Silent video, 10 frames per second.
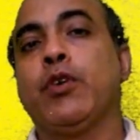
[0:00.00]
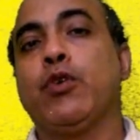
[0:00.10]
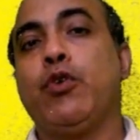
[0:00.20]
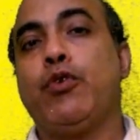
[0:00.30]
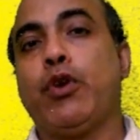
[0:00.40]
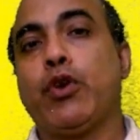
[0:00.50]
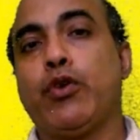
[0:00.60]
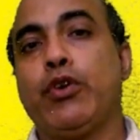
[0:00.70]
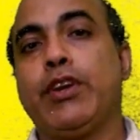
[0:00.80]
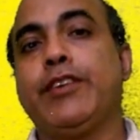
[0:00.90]
go for
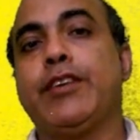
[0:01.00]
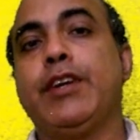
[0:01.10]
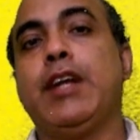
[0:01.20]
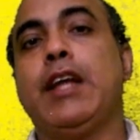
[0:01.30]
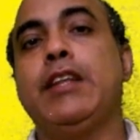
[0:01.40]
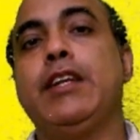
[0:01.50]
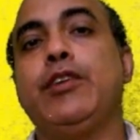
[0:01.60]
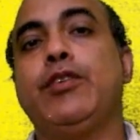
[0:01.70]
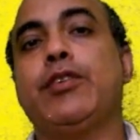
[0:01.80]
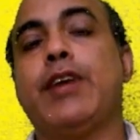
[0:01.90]
rotation, and then
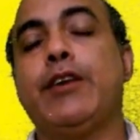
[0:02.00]
you try